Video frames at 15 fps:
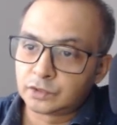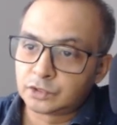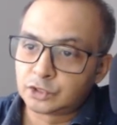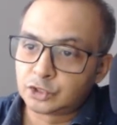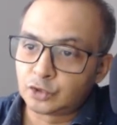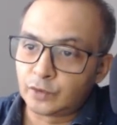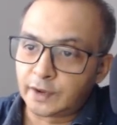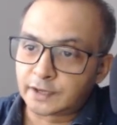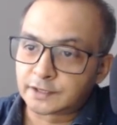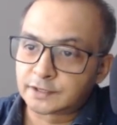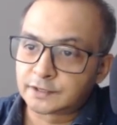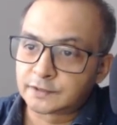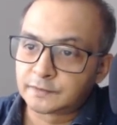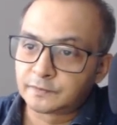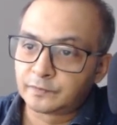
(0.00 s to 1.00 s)

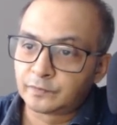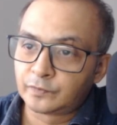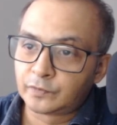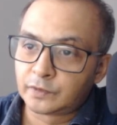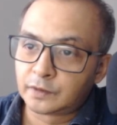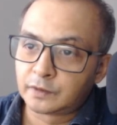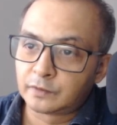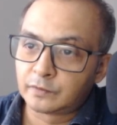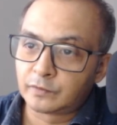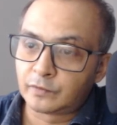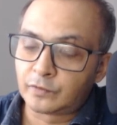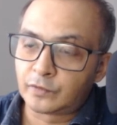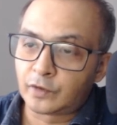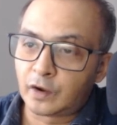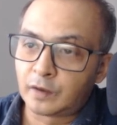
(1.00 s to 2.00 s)
2x
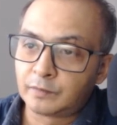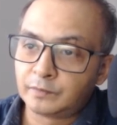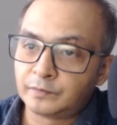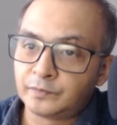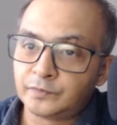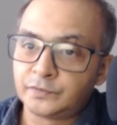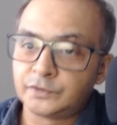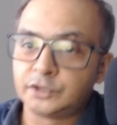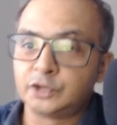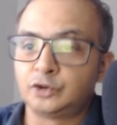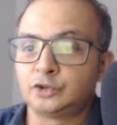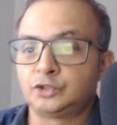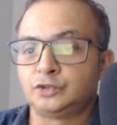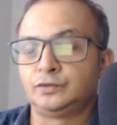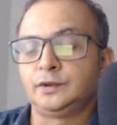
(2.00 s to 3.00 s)
from
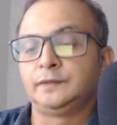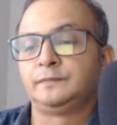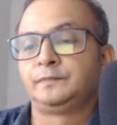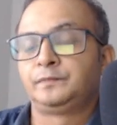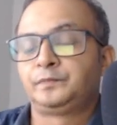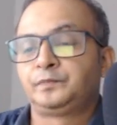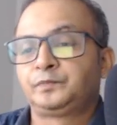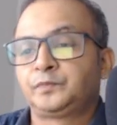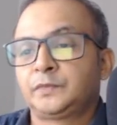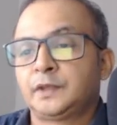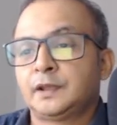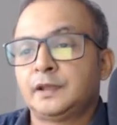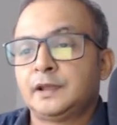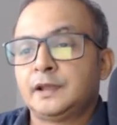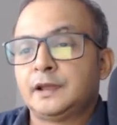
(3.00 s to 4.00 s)
0 to 1.
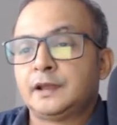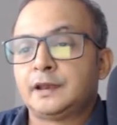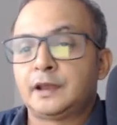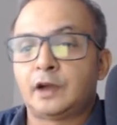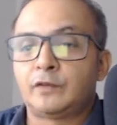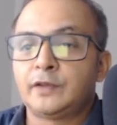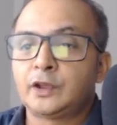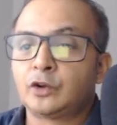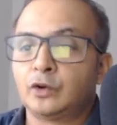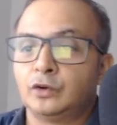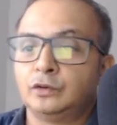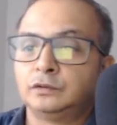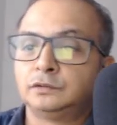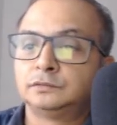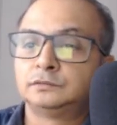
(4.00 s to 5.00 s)
Now we
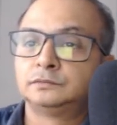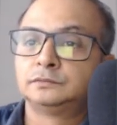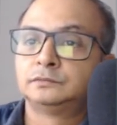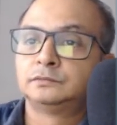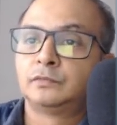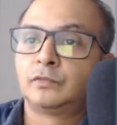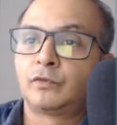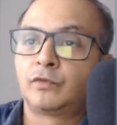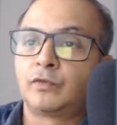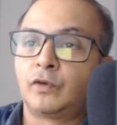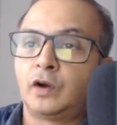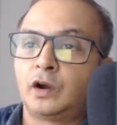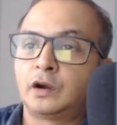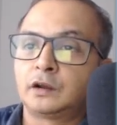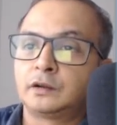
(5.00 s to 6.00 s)
go
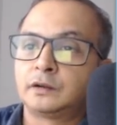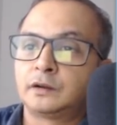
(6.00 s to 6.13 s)
for